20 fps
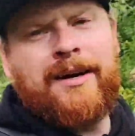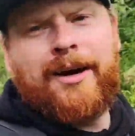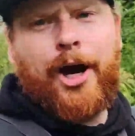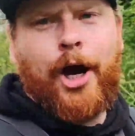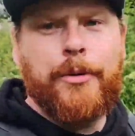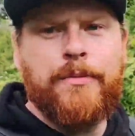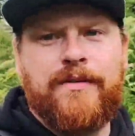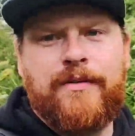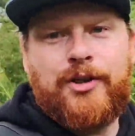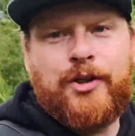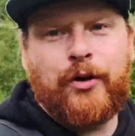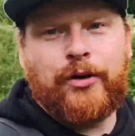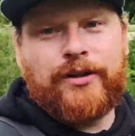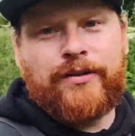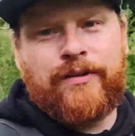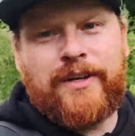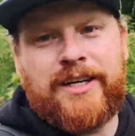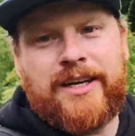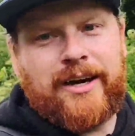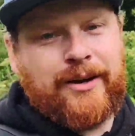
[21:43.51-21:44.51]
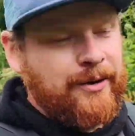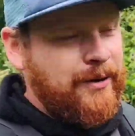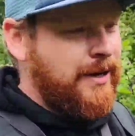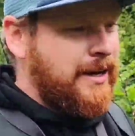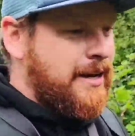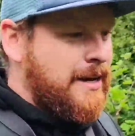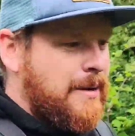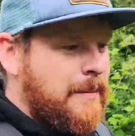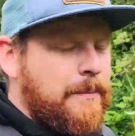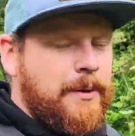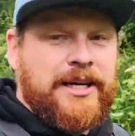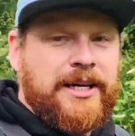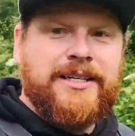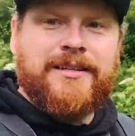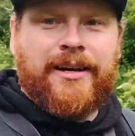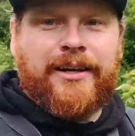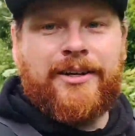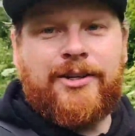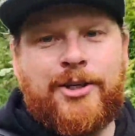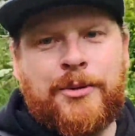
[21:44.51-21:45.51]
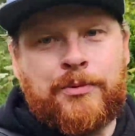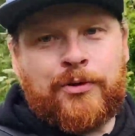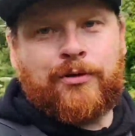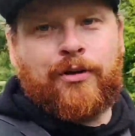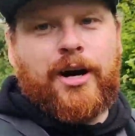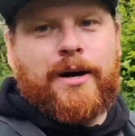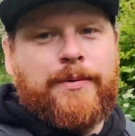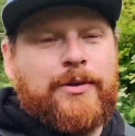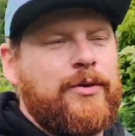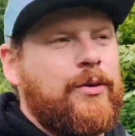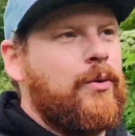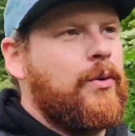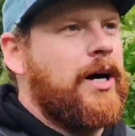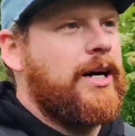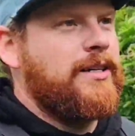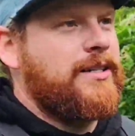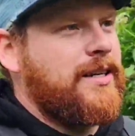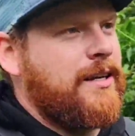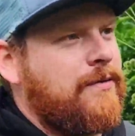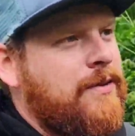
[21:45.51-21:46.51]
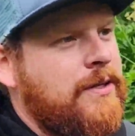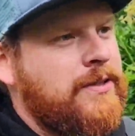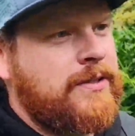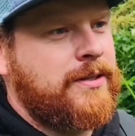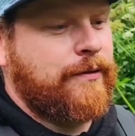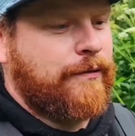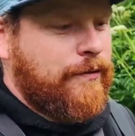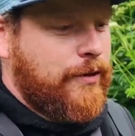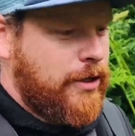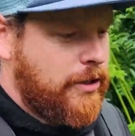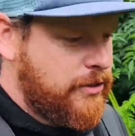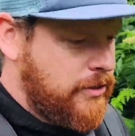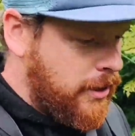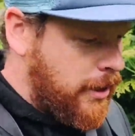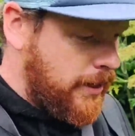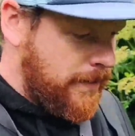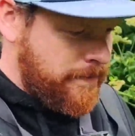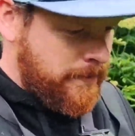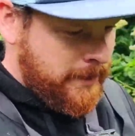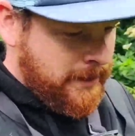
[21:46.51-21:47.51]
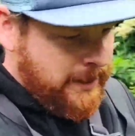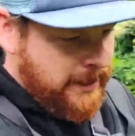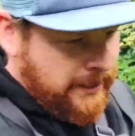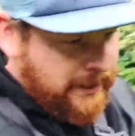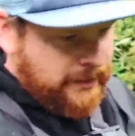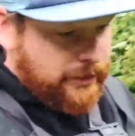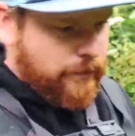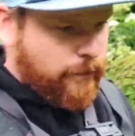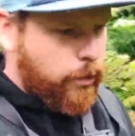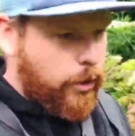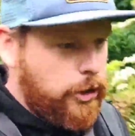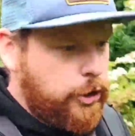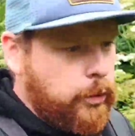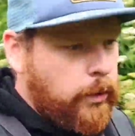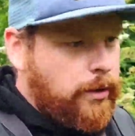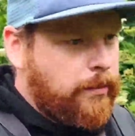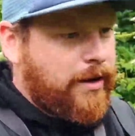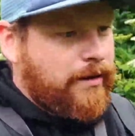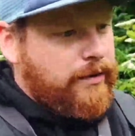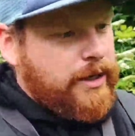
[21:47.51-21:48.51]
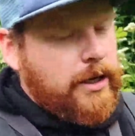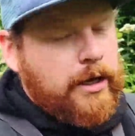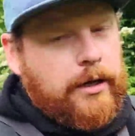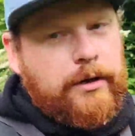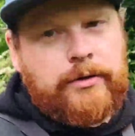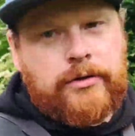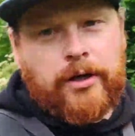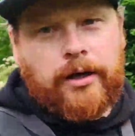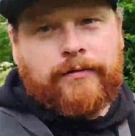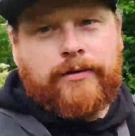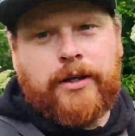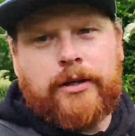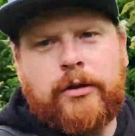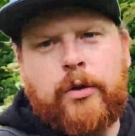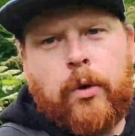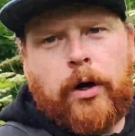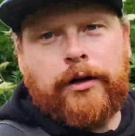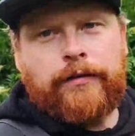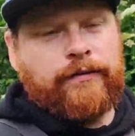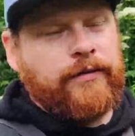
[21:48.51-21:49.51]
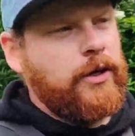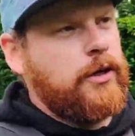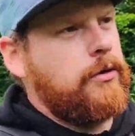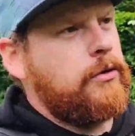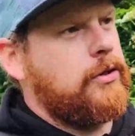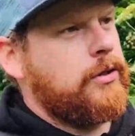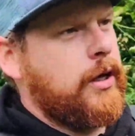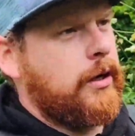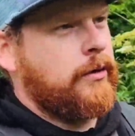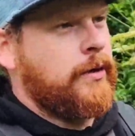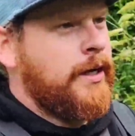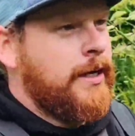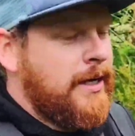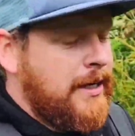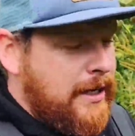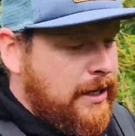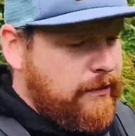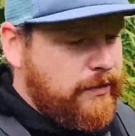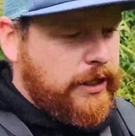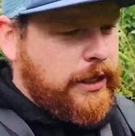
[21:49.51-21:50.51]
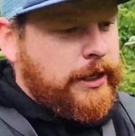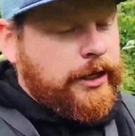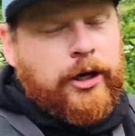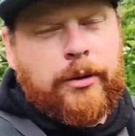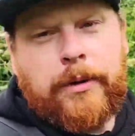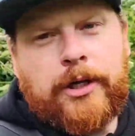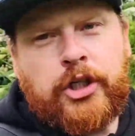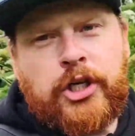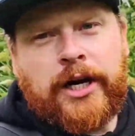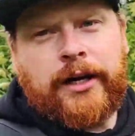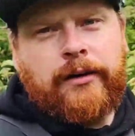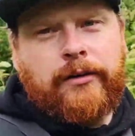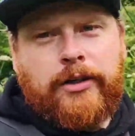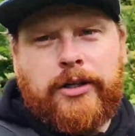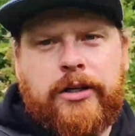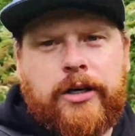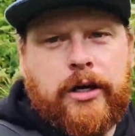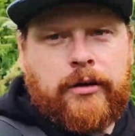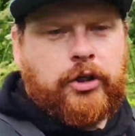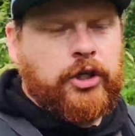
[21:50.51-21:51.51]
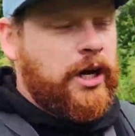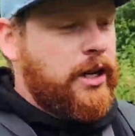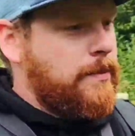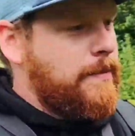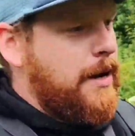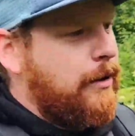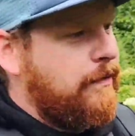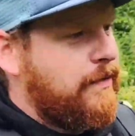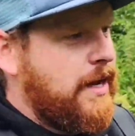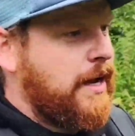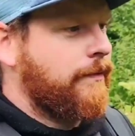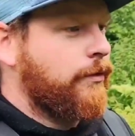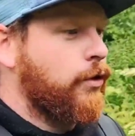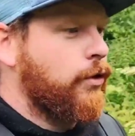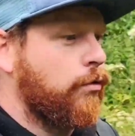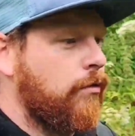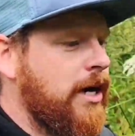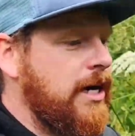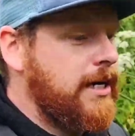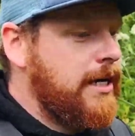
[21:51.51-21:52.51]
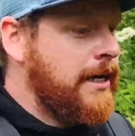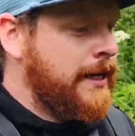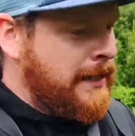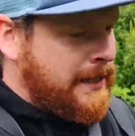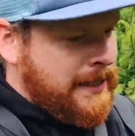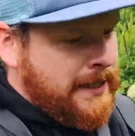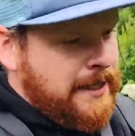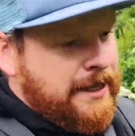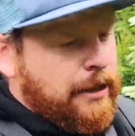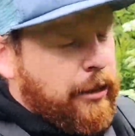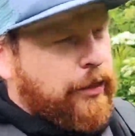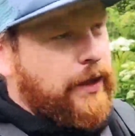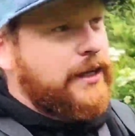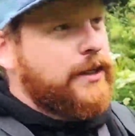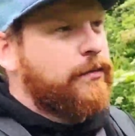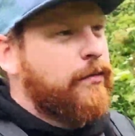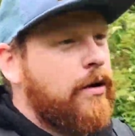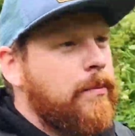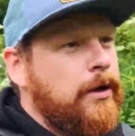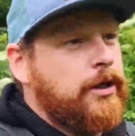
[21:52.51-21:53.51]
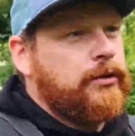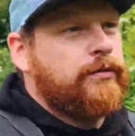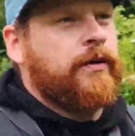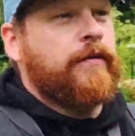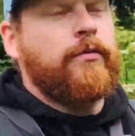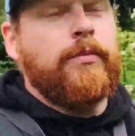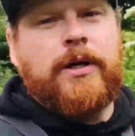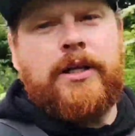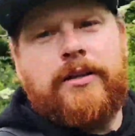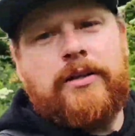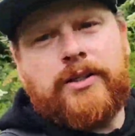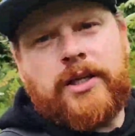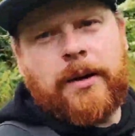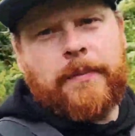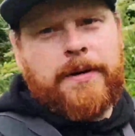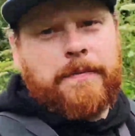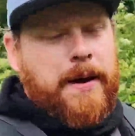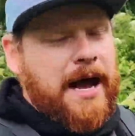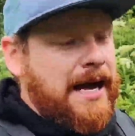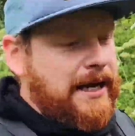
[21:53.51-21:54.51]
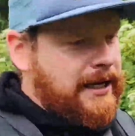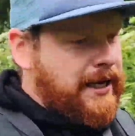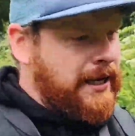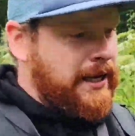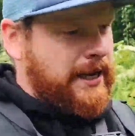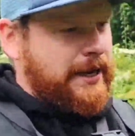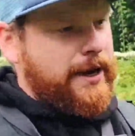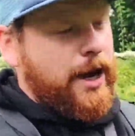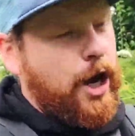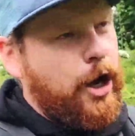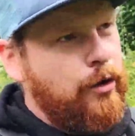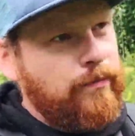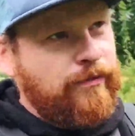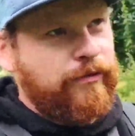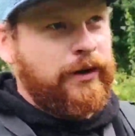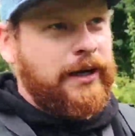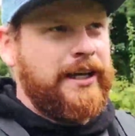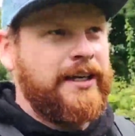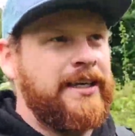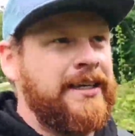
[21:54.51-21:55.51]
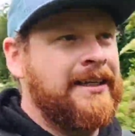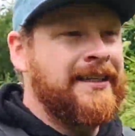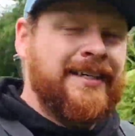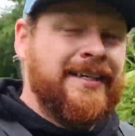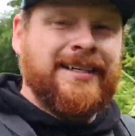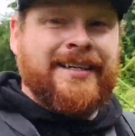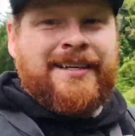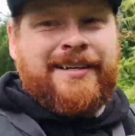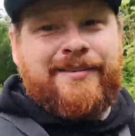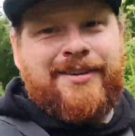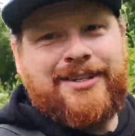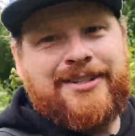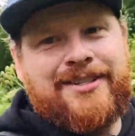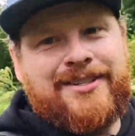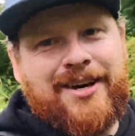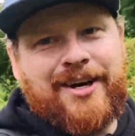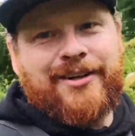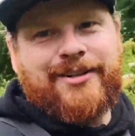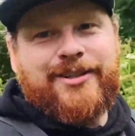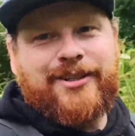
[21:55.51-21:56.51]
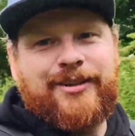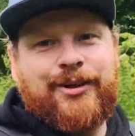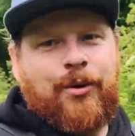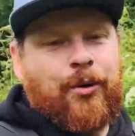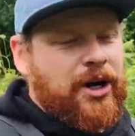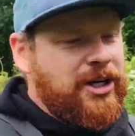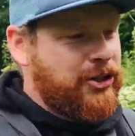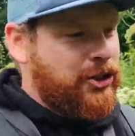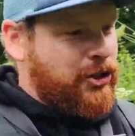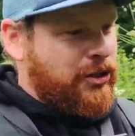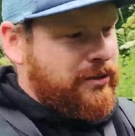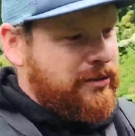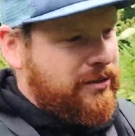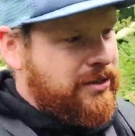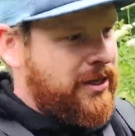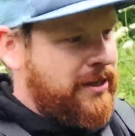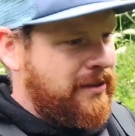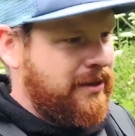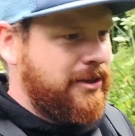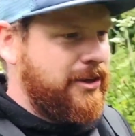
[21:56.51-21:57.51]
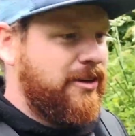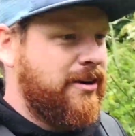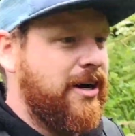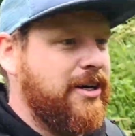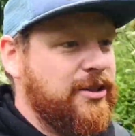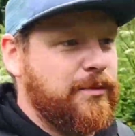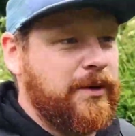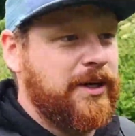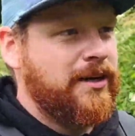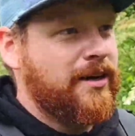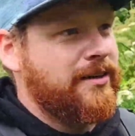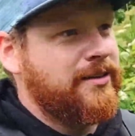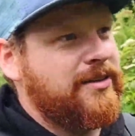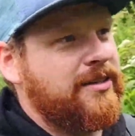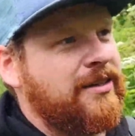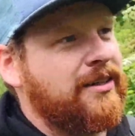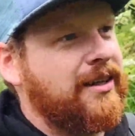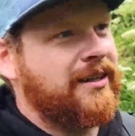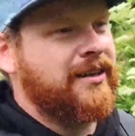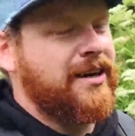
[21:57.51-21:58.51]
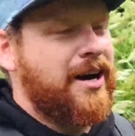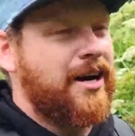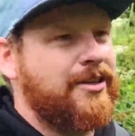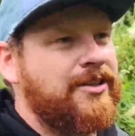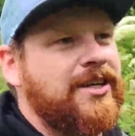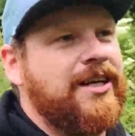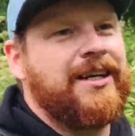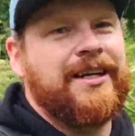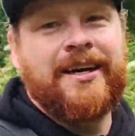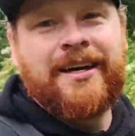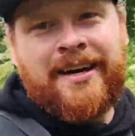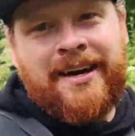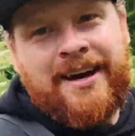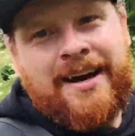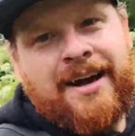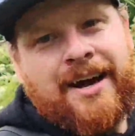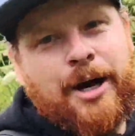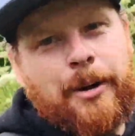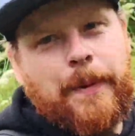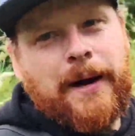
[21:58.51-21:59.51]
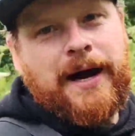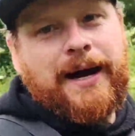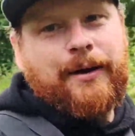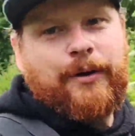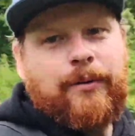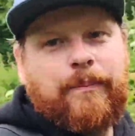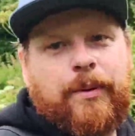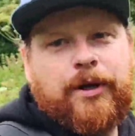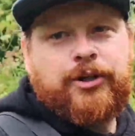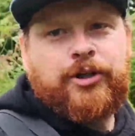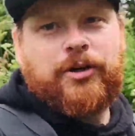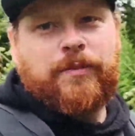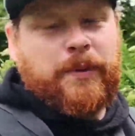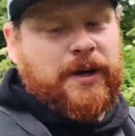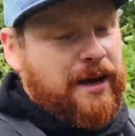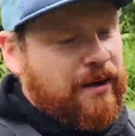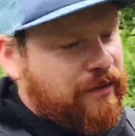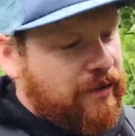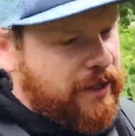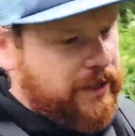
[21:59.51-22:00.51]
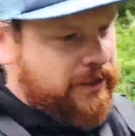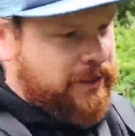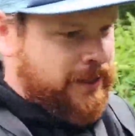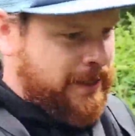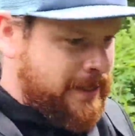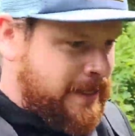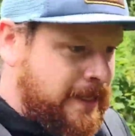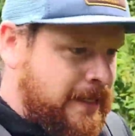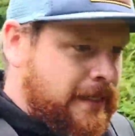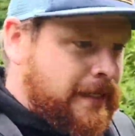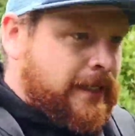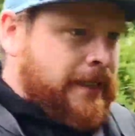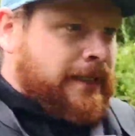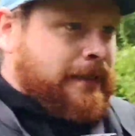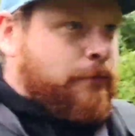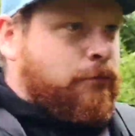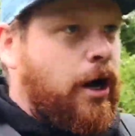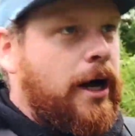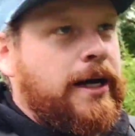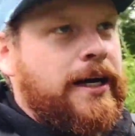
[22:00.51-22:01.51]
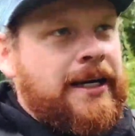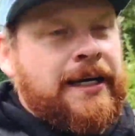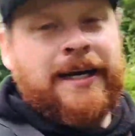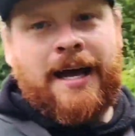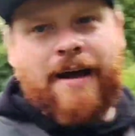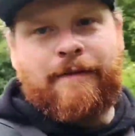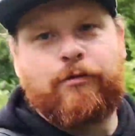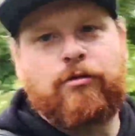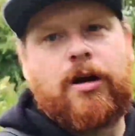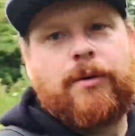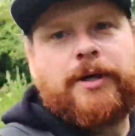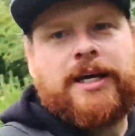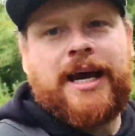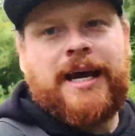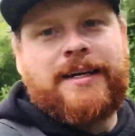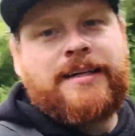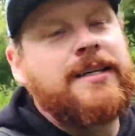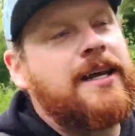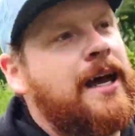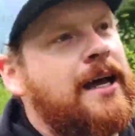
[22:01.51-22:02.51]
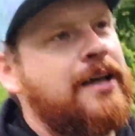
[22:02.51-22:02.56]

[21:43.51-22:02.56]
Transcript: Hope you enjoyed the video. Please like and subscribe as always. If this is the first time you've watched one of my videos, I've done quite a few, so if you click on my channel, you can go check them out if you haven't already. Thanks very much for everybody that's coming back, and hopefully this has answered the questions that you guys have been asking about budget BFS. Right, have a great weekend.